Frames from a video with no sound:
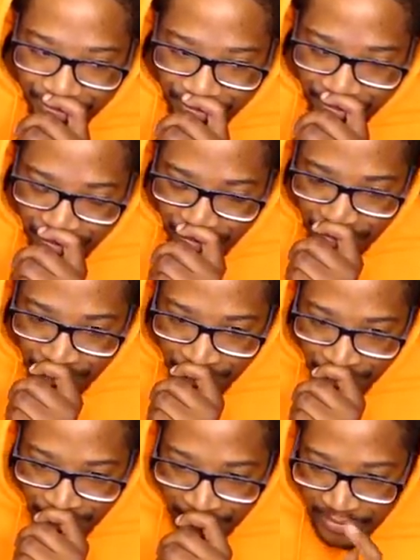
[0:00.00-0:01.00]

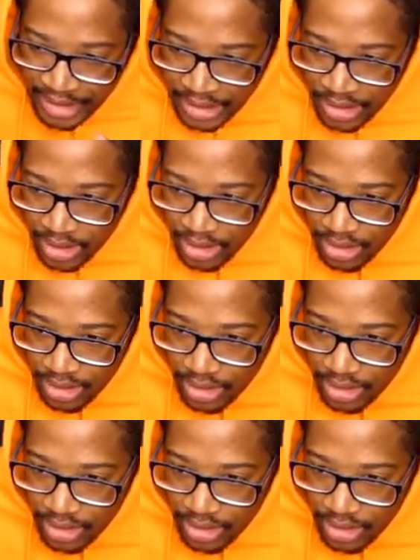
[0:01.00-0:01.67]
No one is speaking in this clip.